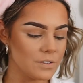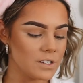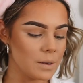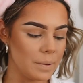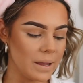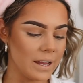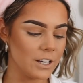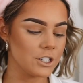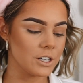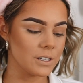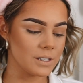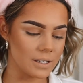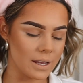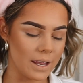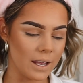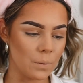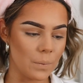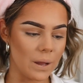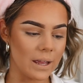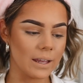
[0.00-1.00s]
a Peach
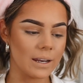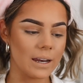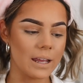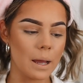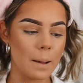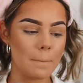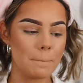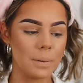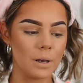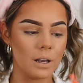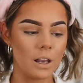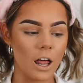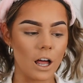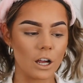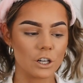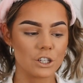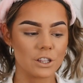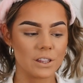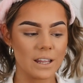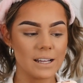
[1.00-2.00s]
Skin Awakening
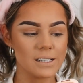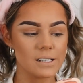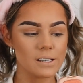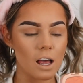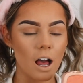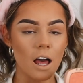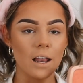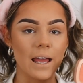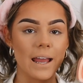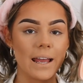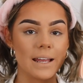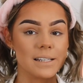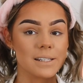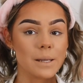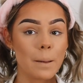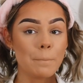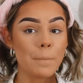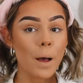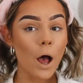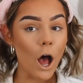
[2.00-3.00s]
Blush. This color is
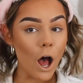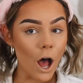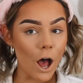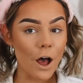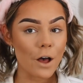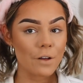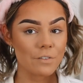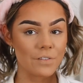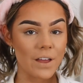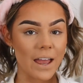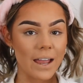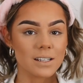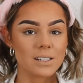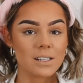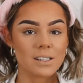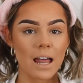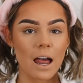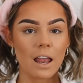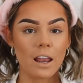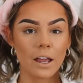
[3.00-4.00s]
perfect.
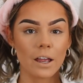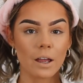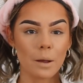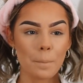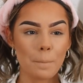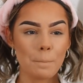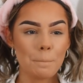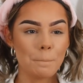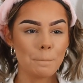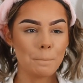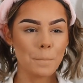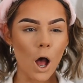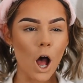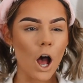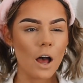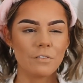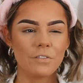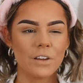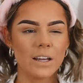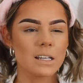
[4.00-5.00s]
Is that like
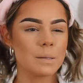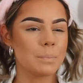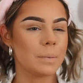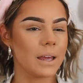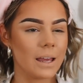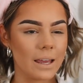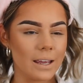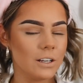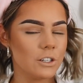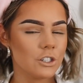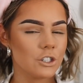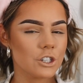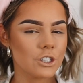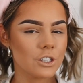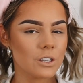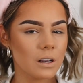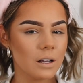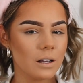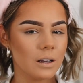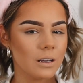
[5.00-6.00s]
perfect
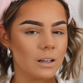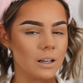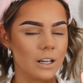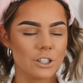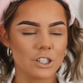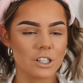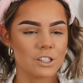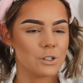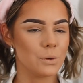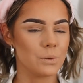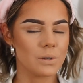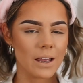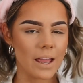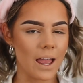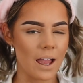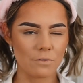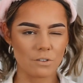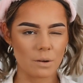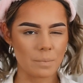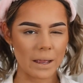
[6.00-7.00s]
peach? It just suits like
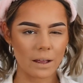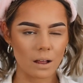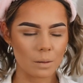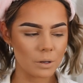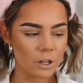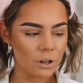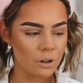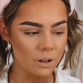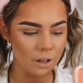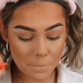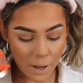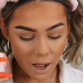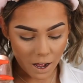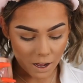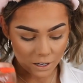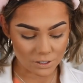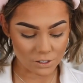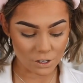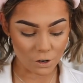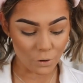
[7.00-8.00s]
every makeup look.
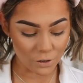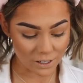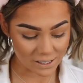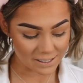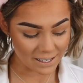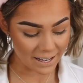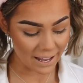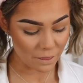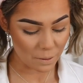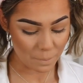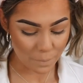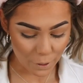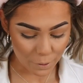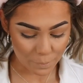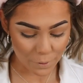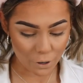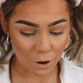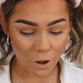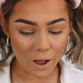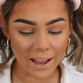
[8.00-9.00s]
But honestly, at the
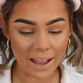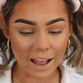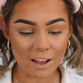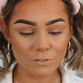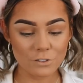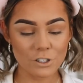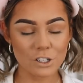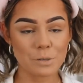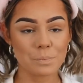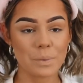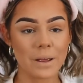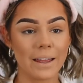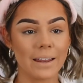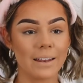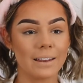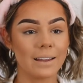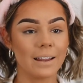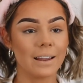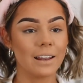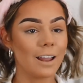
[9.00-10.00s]
moment, I have just
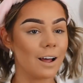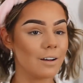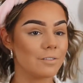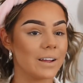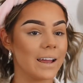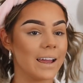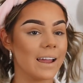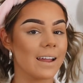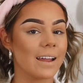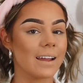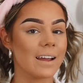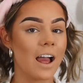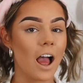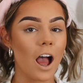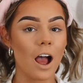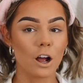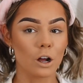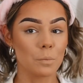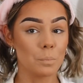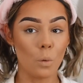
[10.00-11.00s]
been loving
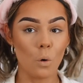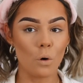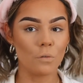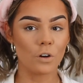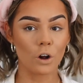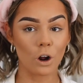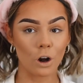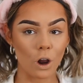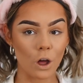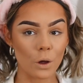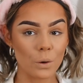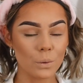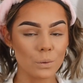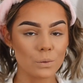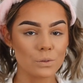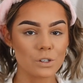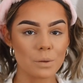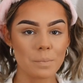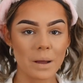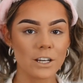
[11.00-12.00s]
more of a glow
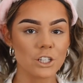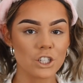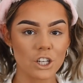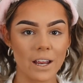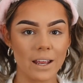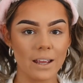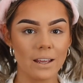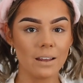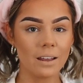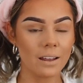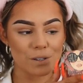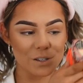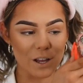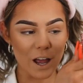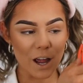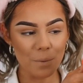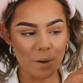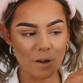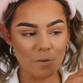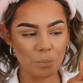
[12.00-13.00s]
to my cheek.
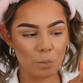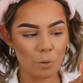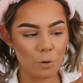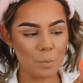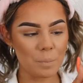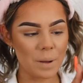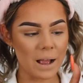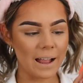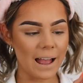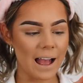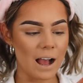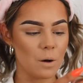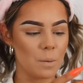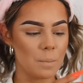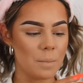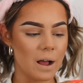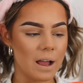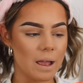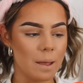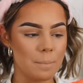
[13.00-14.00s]
So I brought back
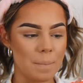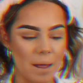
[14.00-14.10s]
out my